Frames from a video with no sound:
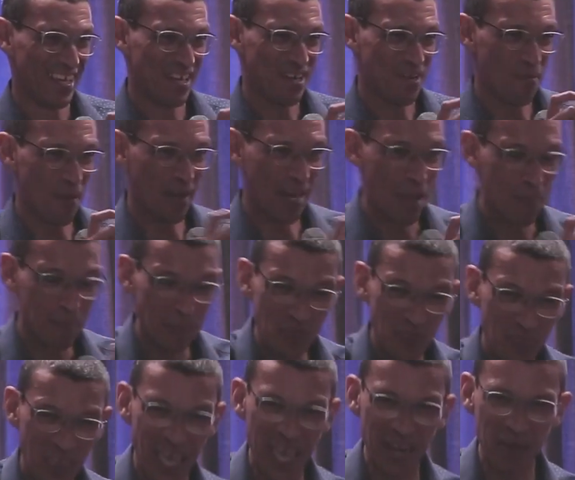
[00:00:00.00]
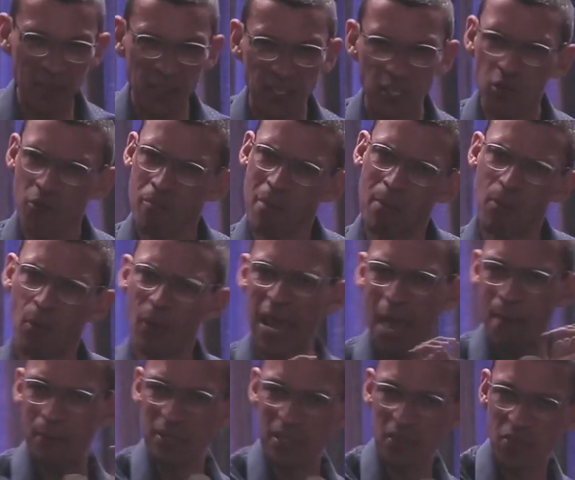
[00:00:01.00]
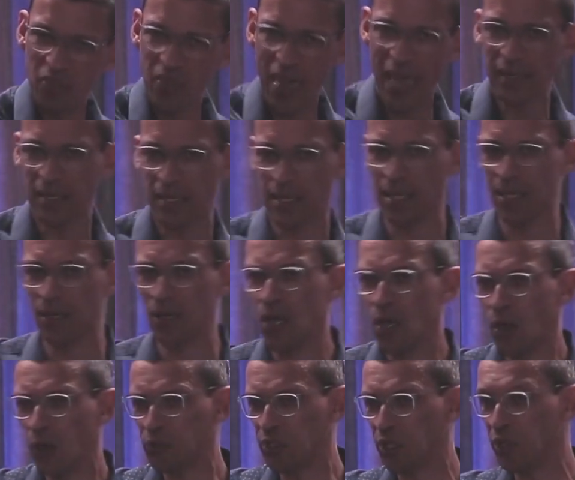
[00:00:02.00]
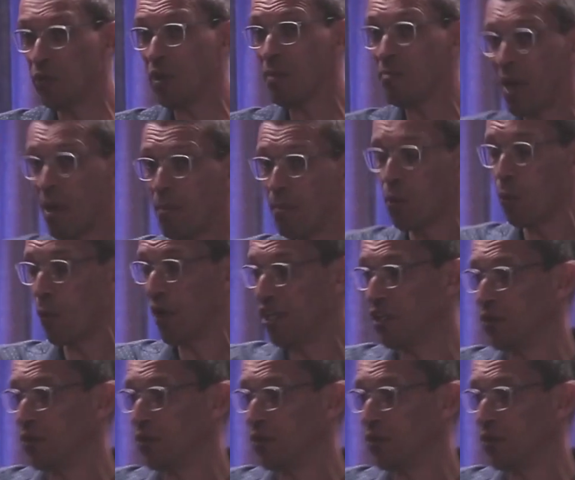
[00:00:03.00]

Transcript: what happened there? And do you remember what happened in that year? Or do you remember when you